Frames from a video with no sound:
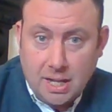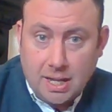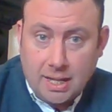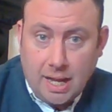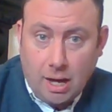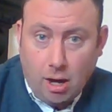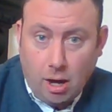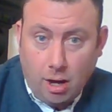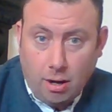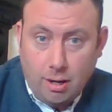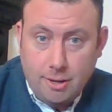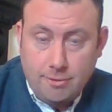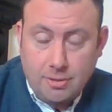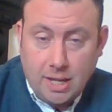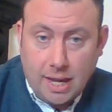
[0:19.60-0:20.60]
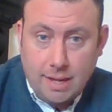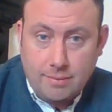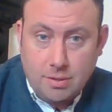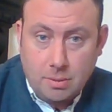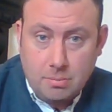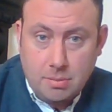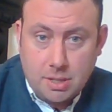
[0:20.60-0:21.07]
Now, Arif gave
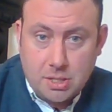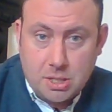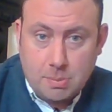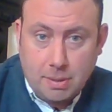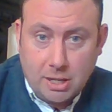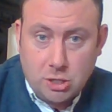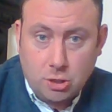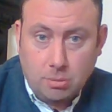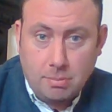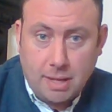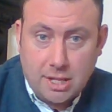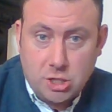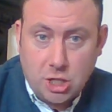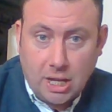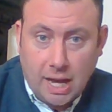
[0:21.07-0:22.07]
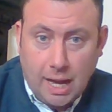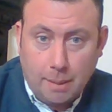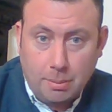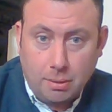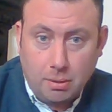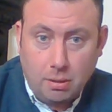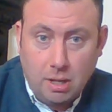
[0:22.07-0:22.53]
them a special magic
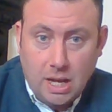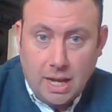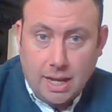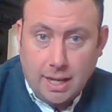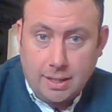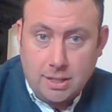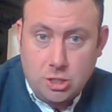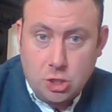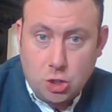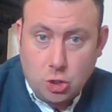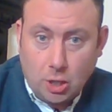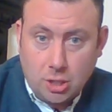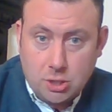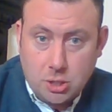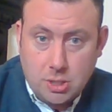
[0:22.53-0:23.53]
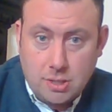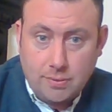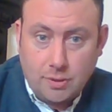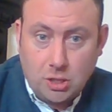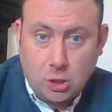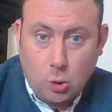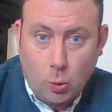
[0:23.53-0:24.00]
apple and instructions for
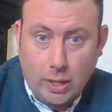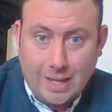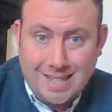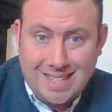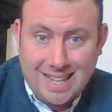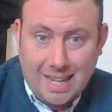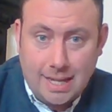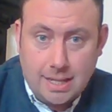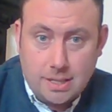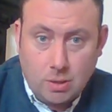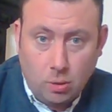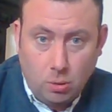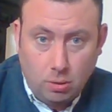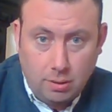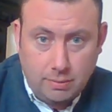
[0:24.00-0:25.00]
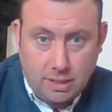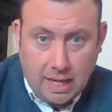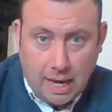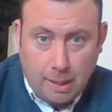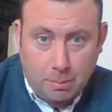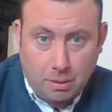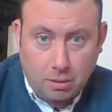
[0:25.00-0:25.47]
the queen to eat all of the
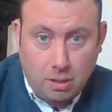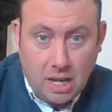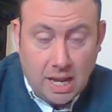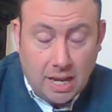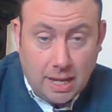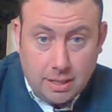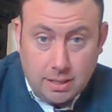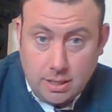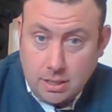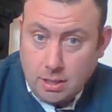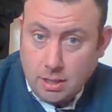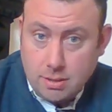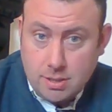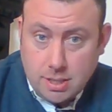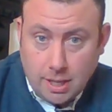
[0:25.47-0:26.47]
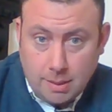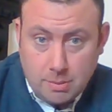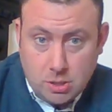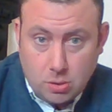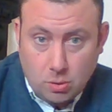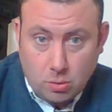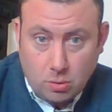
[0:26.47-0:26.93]
apple, and in no time
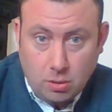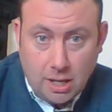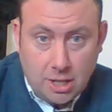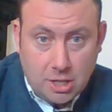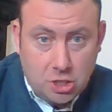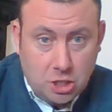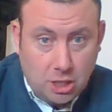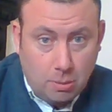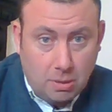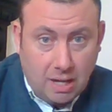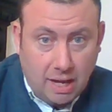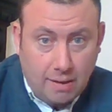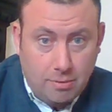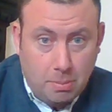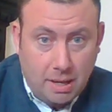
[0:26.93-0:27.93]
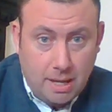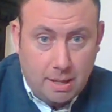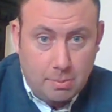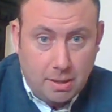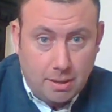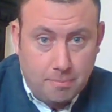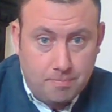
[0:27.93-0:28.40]
at all, she would have a
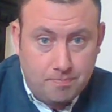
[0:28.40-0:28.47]
baby.